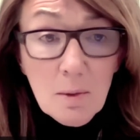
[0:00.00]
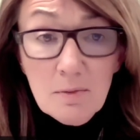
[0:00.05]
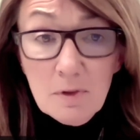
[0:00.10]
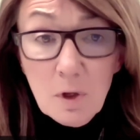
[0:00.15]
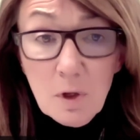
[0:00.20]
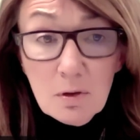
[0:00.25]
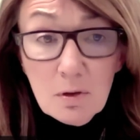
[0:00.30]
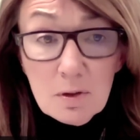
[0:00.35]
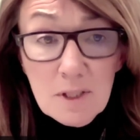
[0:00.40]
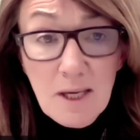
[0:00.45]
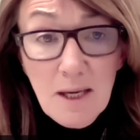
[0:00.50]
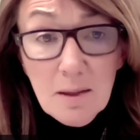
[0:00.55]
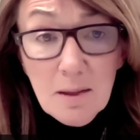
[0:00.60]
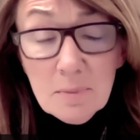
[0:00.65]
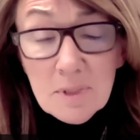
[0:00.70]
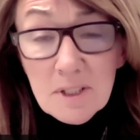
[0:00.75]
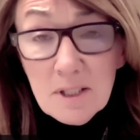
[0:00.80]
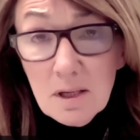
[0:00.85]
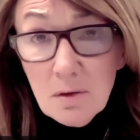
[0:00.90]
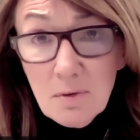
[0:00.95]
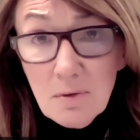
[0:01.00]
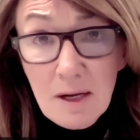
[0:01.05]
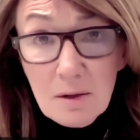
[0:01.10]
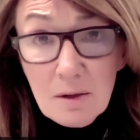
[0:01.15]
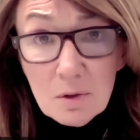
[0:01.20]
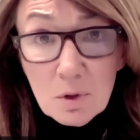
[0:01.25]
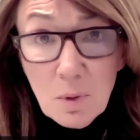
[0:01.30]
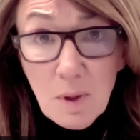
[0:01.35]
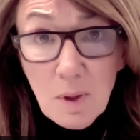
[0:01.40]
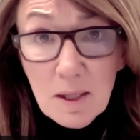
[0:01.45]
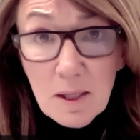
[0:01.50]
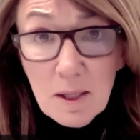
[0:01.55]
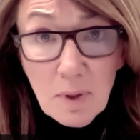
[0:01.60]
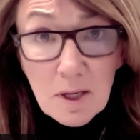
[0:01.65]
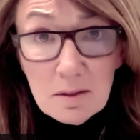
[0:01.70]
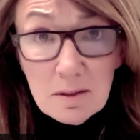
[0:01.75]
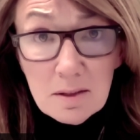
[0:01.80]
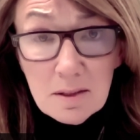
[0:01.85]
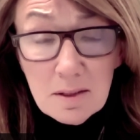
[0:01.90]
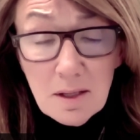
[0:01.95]
We've got teams in around 20
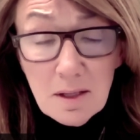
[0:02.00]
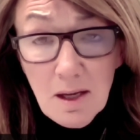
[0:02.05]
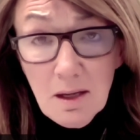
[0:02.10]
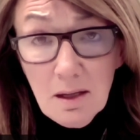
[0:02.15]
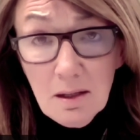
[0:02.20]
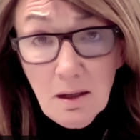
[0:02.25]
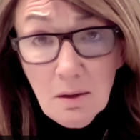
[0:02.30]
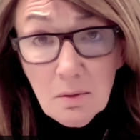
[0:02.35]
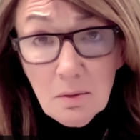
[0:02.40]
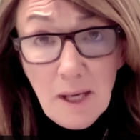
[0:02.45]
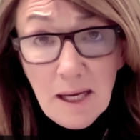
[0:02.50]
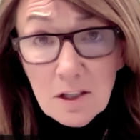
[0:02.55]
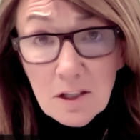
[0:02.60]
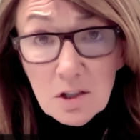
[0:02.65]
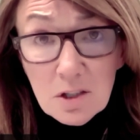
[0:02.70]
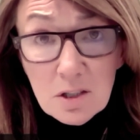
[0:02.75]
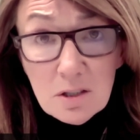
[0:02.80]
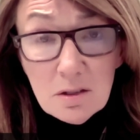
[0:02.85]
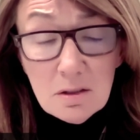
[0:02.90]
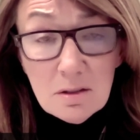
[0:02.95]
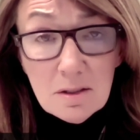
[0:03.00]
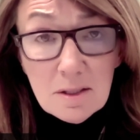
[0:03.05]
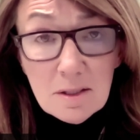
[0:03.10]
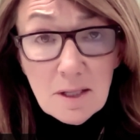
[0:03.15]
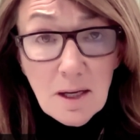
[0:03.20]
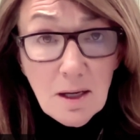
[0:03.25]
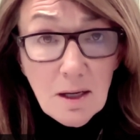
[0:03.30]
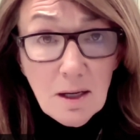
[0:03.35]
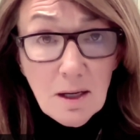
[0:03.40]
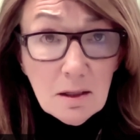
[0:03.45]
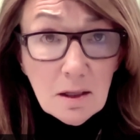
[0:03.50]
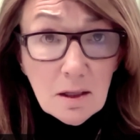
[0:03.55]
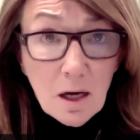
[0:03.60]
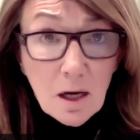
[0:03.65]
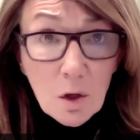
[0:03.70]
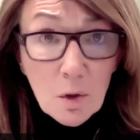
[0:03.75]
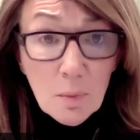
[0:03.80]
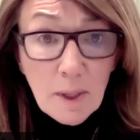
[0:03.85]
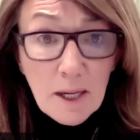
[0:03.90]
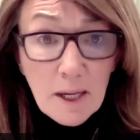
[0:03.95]
plus locations
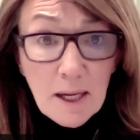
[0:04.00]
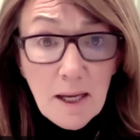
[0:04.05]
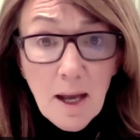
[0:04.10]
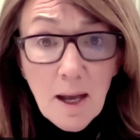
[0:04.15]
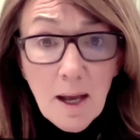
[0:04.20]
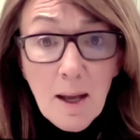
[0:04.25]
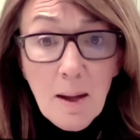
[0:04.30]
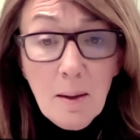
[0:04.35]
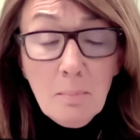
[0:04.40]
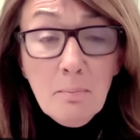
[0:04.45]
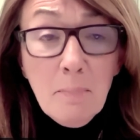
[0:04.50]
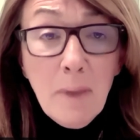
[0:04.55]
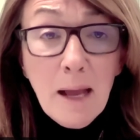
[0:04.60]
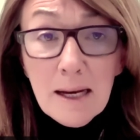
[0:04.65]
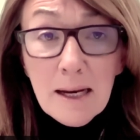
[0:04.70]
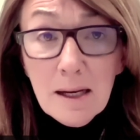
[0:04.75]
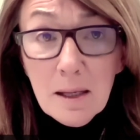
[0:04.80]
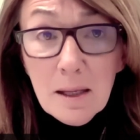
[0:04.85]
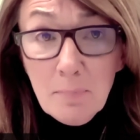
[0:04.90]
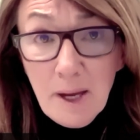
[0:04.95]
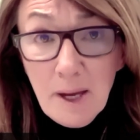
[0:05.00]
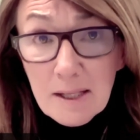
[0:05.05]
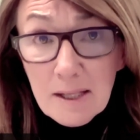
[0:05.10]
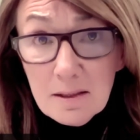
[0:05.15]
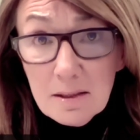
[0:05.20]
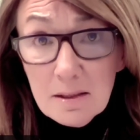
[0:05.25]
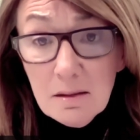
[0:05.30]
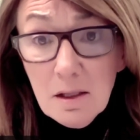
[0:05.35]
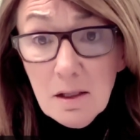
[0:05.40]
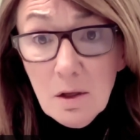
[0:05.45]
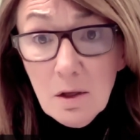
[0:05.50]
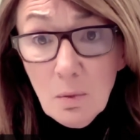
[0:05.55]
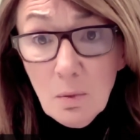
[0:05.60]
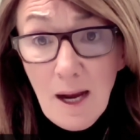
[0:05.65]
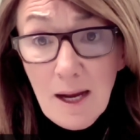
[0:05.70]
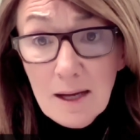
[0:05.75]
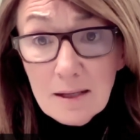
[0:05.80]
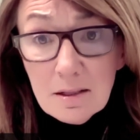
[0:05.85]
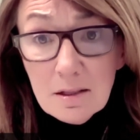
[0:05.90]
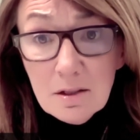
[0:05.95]
globally, mainly based in the
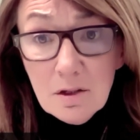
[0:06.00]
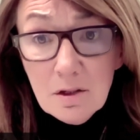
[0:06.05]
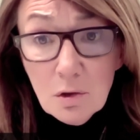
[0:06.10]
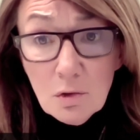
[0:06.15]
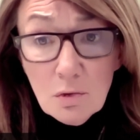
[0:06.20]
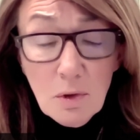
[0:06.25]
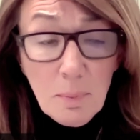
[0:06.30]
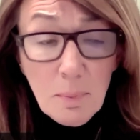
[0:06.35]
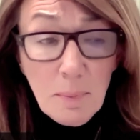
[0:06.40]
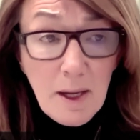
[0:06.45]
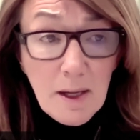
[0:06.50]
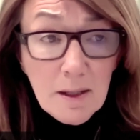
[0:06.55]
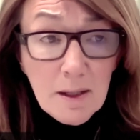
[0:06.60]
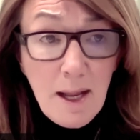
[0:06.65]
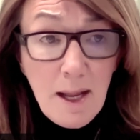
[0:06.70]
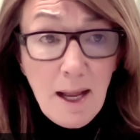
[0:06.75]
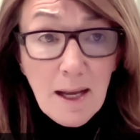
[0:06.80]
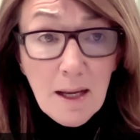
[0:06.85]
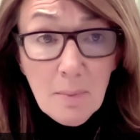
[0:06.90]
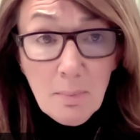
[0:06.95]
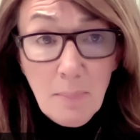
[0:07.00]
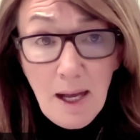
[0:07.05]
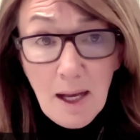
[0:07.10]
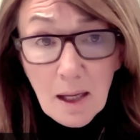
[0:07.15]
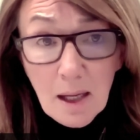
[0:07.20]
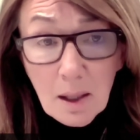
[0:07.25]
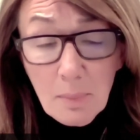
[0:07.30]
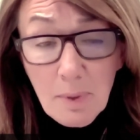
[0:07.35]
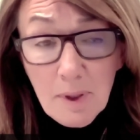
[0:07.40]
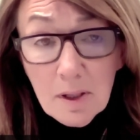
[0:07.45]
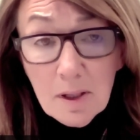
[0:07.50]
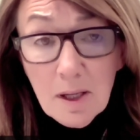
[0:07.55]
US, Europe and APAC.